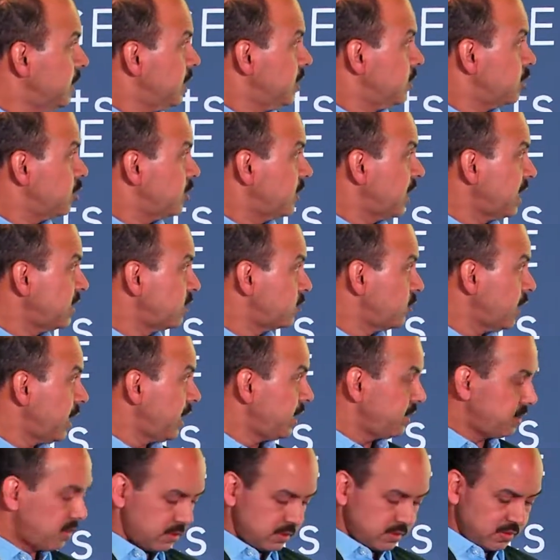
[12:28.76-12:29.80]
So, that is why
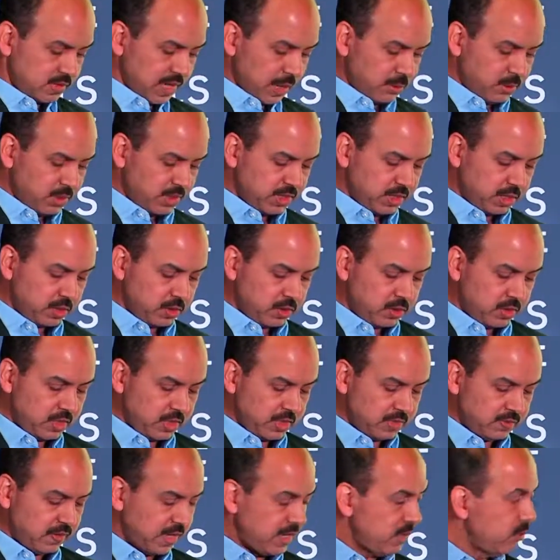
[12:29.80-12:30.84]
cyber security
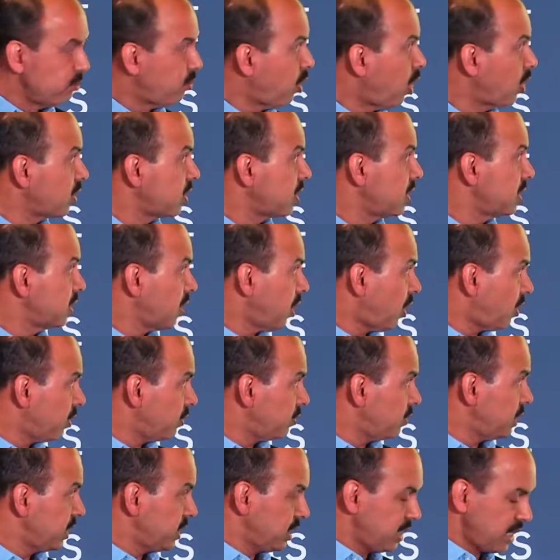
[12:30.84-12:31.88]
is very important
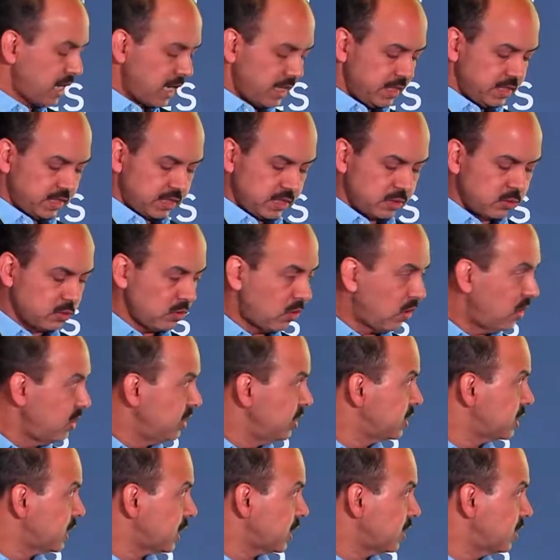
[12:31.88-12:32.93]
with, in addition to all
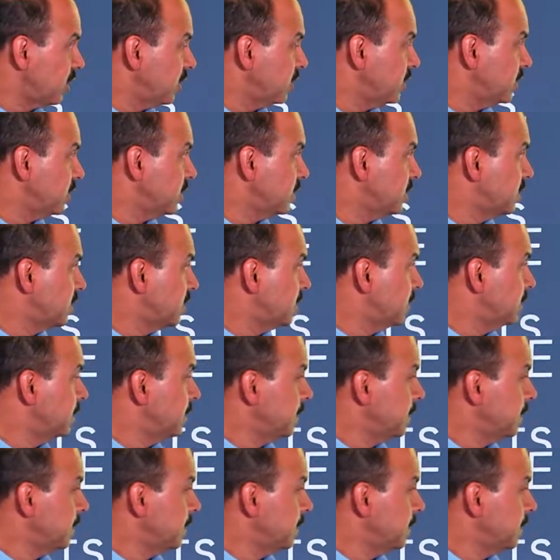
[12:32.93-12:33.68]
these technologies.